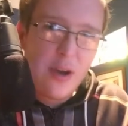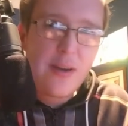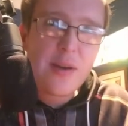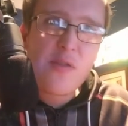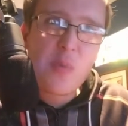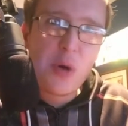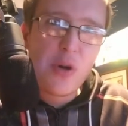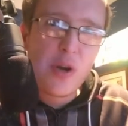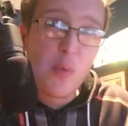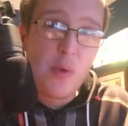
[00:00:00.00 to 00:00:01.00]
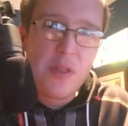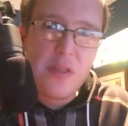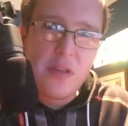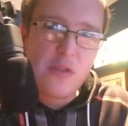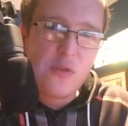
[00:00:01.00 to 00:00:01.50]
a child is born
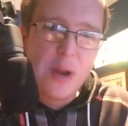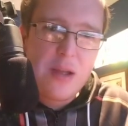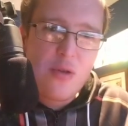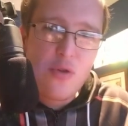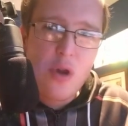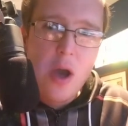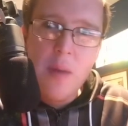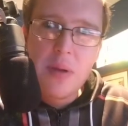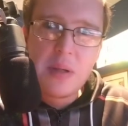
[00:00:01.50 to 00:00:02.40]
with the strange